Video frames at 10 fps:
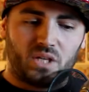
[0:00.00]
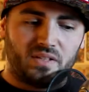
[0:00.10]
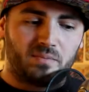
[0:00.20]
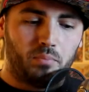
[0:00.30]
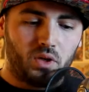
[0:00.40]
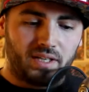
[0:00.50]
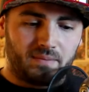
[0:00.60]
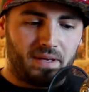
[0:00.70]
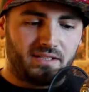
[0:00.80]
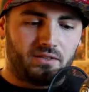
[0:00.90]
This book is
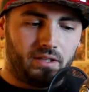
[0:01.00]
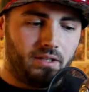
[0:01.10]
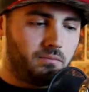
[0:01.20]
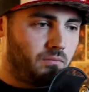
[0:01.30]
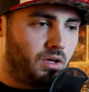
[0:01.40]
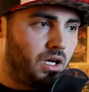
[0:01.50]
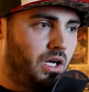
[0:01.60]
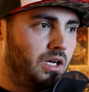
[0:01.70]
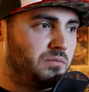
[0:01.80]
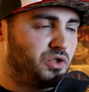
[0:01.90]
basically
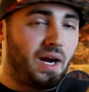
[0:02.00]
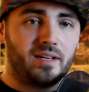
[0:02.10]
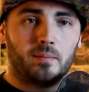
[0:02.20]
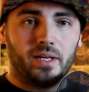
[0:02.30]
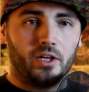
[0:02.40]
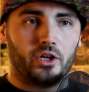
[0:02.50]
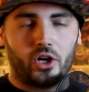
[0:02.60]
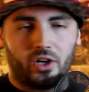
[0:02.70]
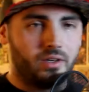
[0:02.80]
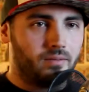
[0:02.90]
trying to bring
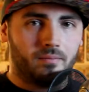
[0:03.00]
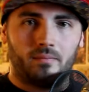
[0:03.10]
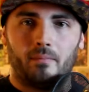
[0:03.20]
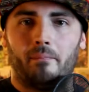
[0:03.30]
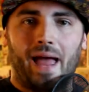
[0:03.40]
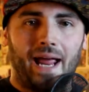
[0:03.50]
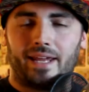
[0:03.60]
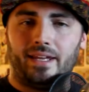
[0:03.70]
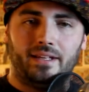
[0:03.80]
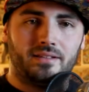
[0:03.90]
Kurt
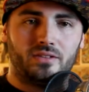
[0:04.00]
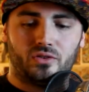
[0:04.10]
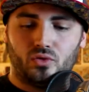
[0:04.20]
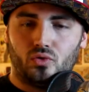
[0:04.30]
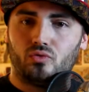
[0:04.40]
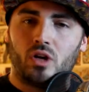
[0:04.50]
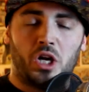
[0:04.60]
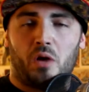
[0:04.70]
back into